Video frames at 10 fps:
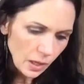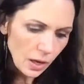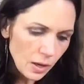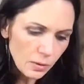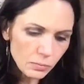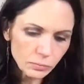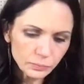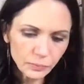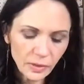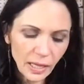um,
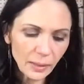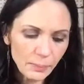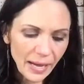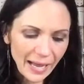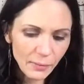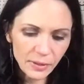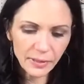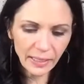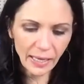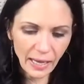like buy what
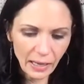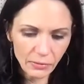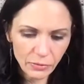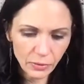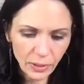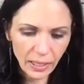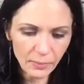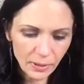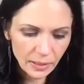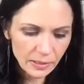they have, okay?
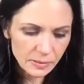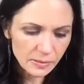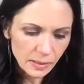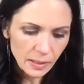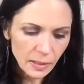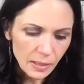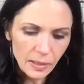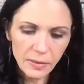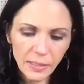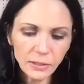Because
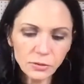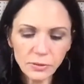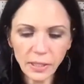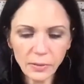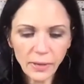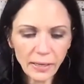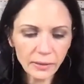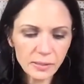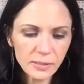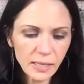they do. They go out
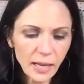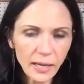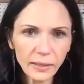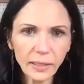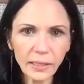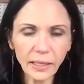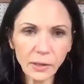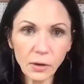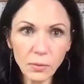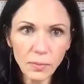of stock, and I
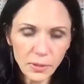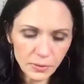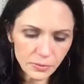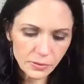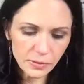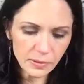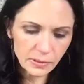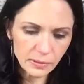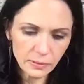almost,